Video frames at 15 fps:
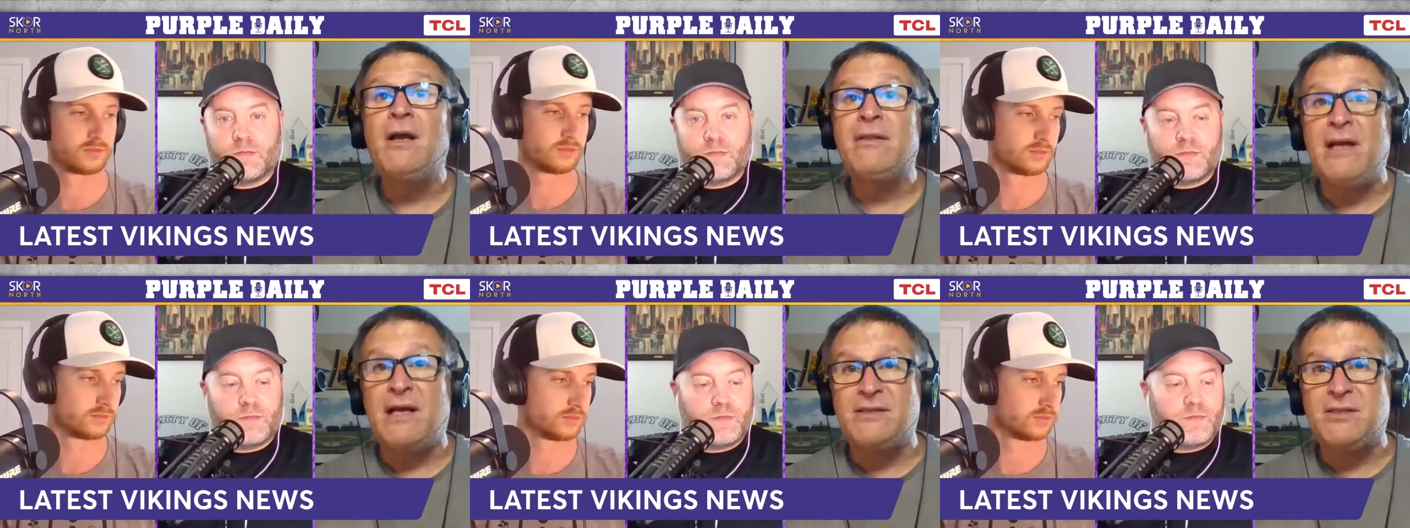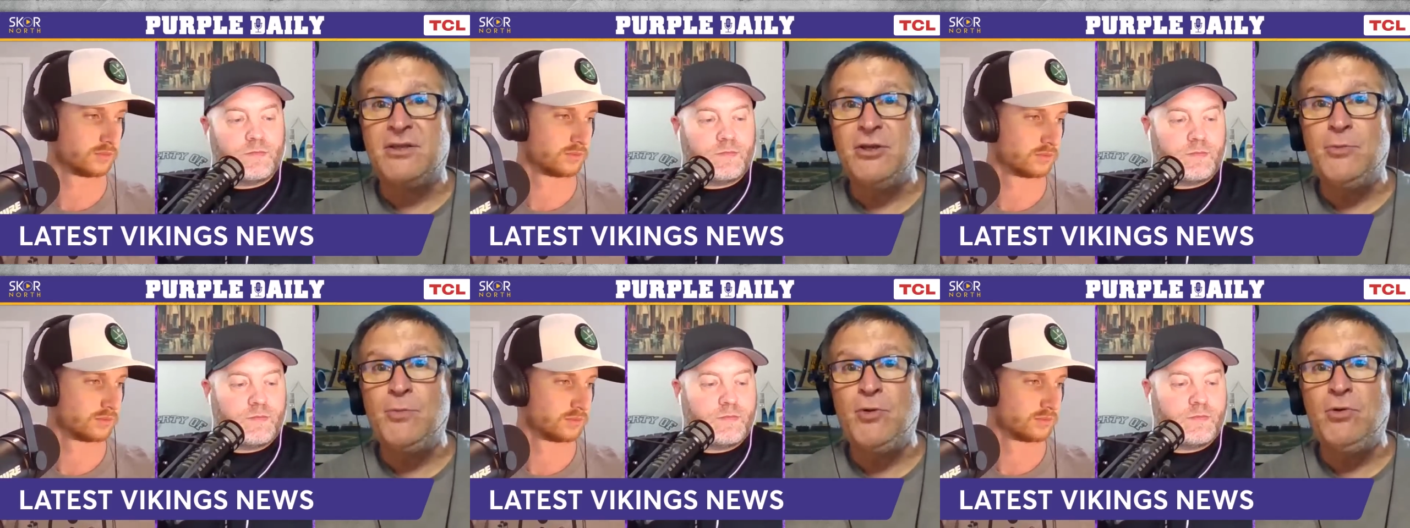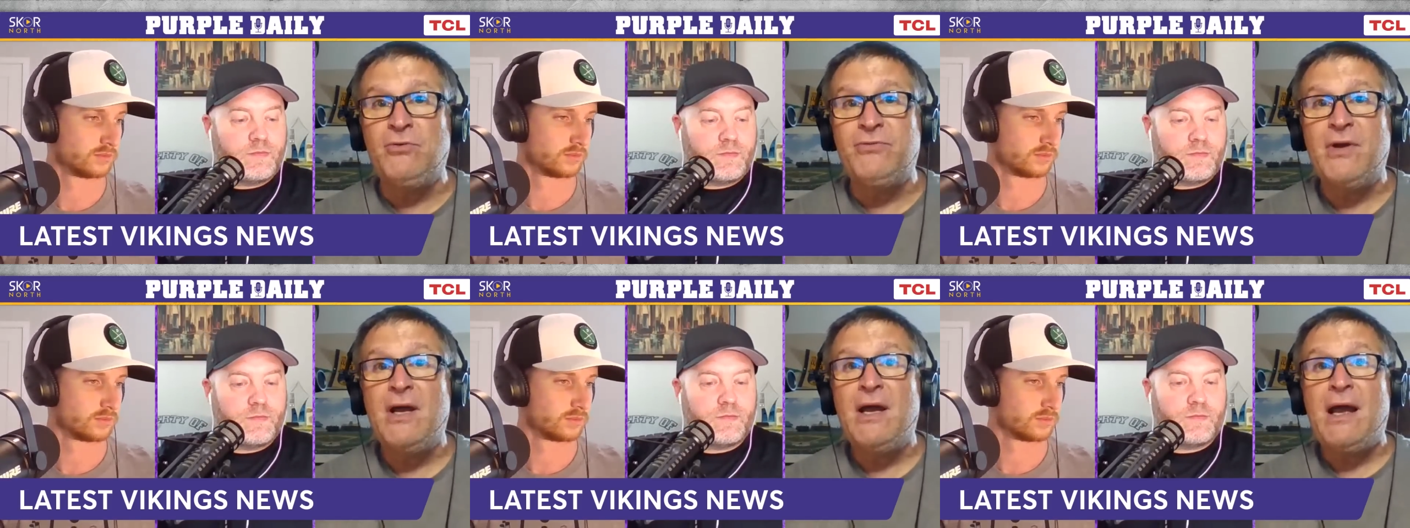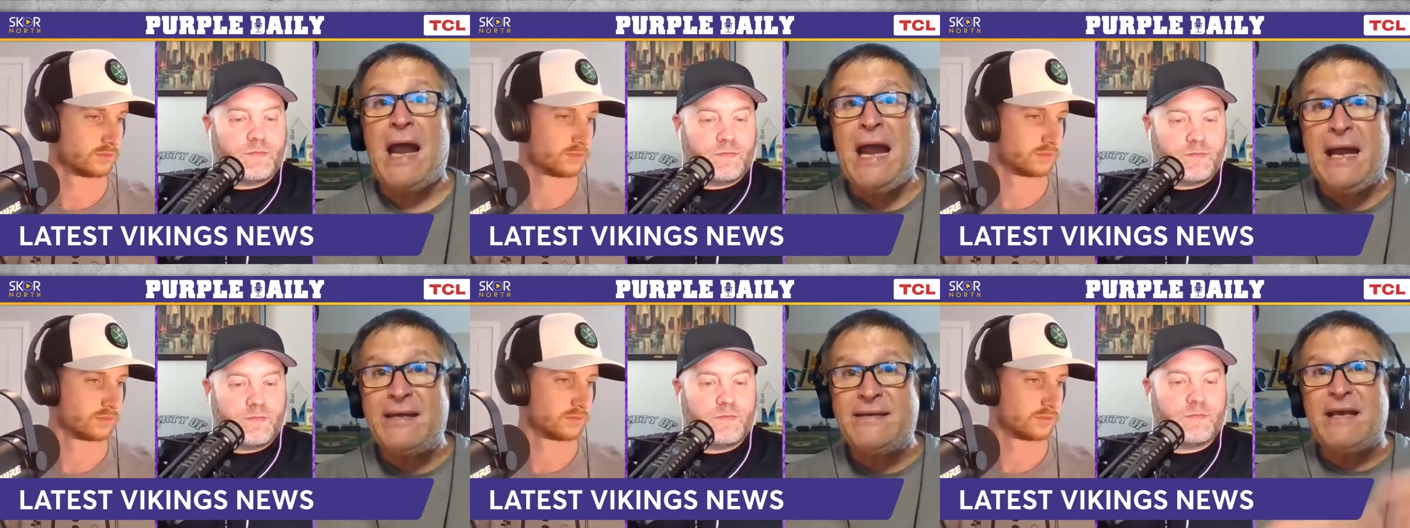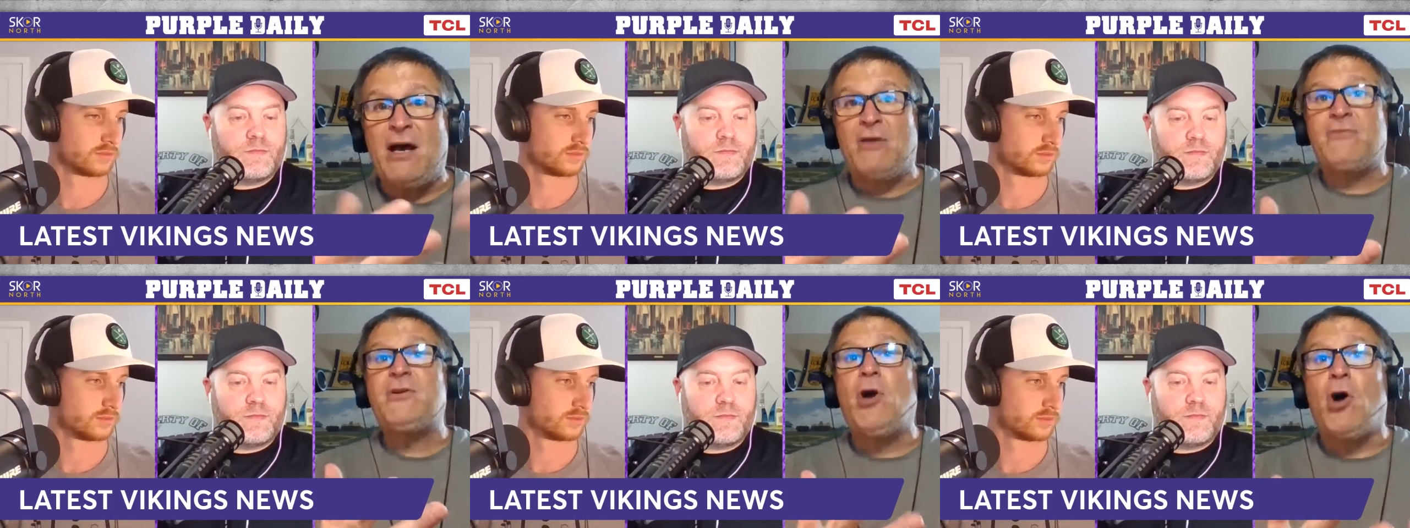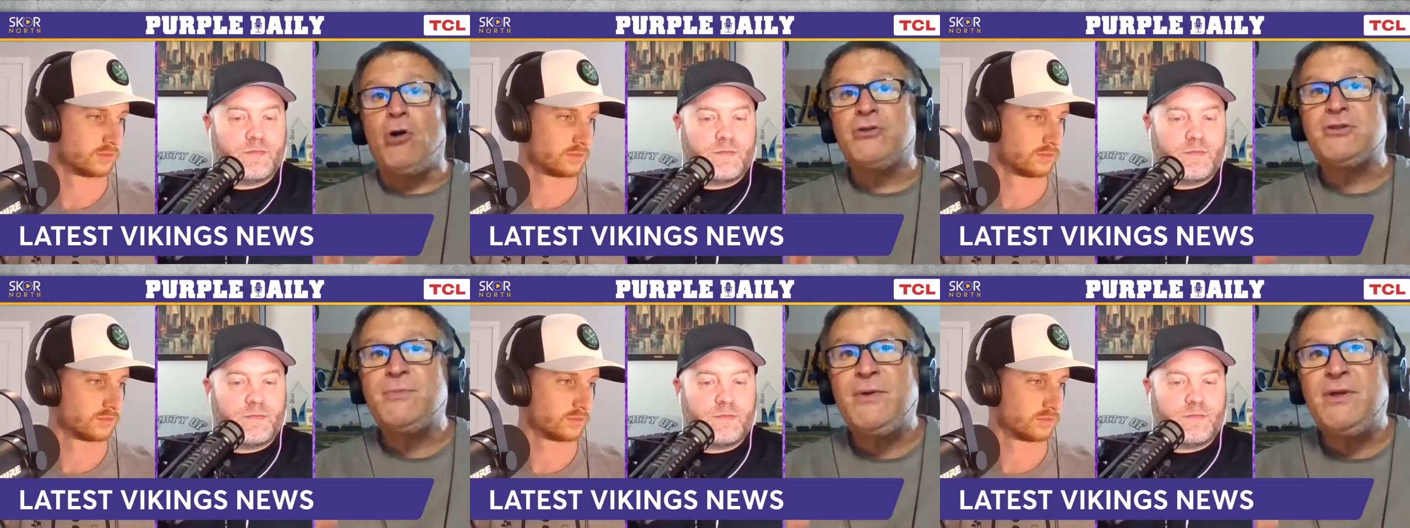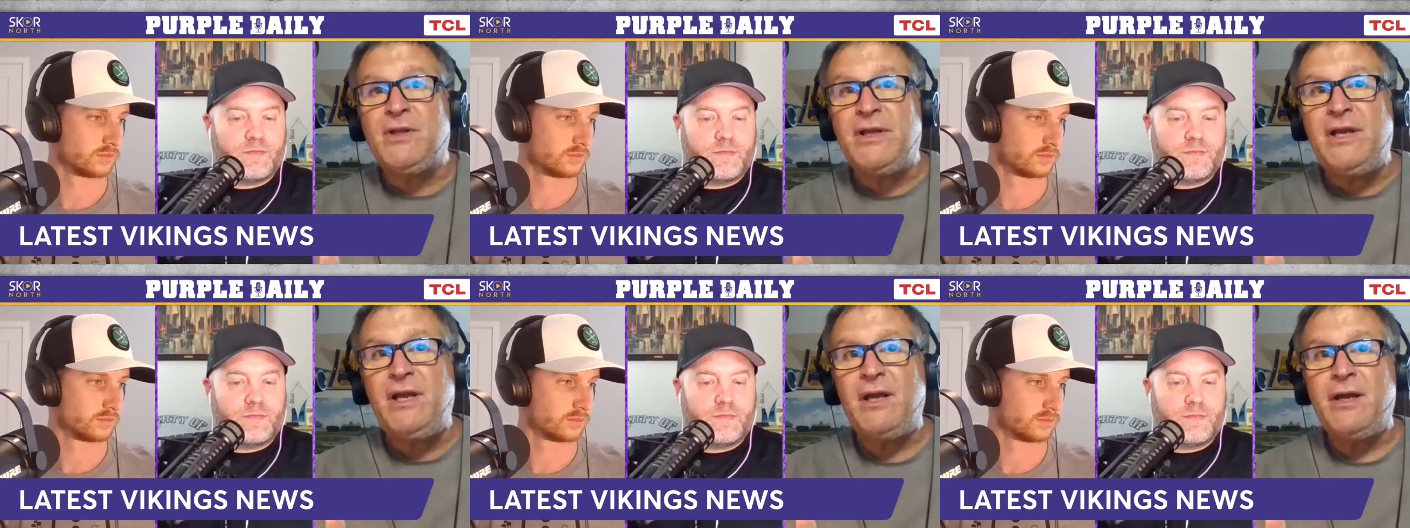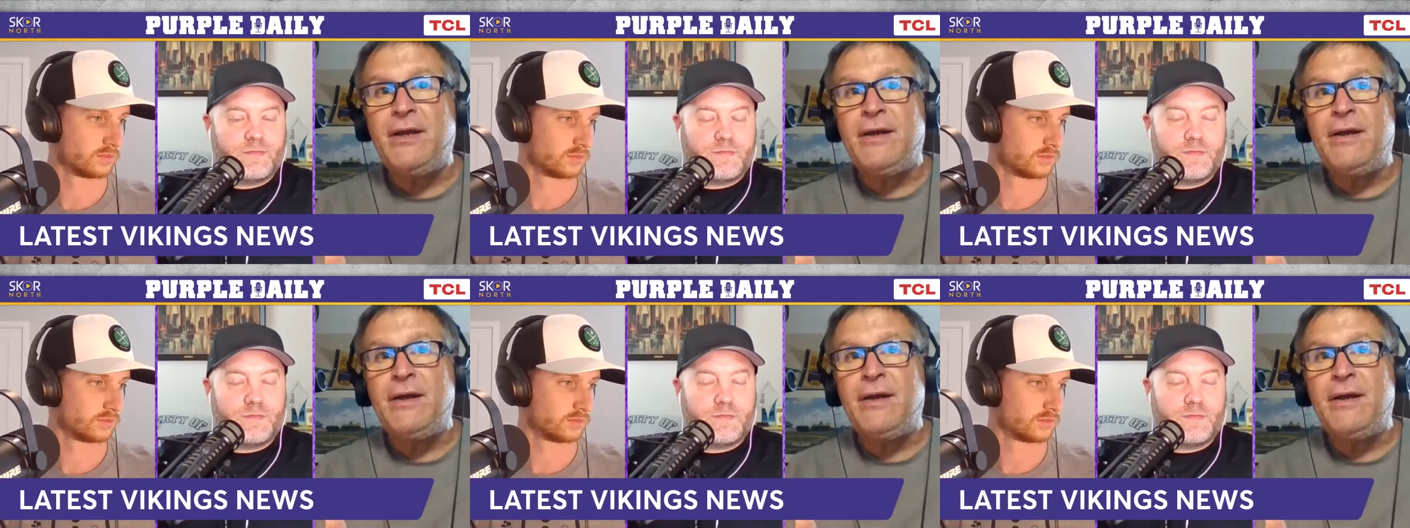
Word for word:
Speaker 1: That's a good move. And Dalvin ultimately